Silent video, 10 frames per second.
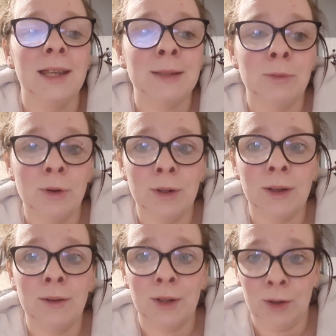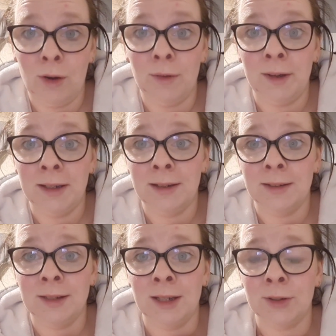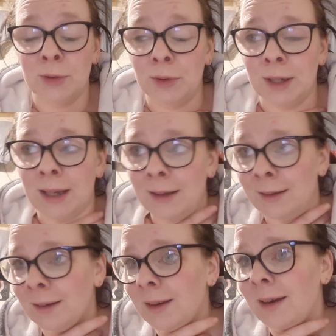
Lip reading: It's more coughing than talking.